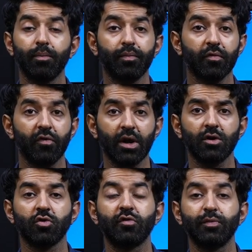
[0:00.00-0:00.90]
figures
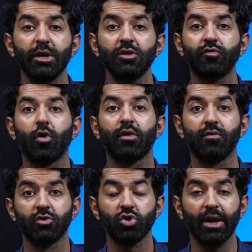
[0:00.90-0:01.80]
of speech for
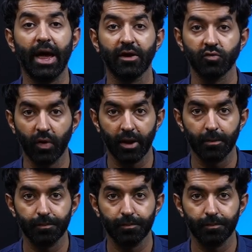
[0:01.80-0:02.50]
revision as well.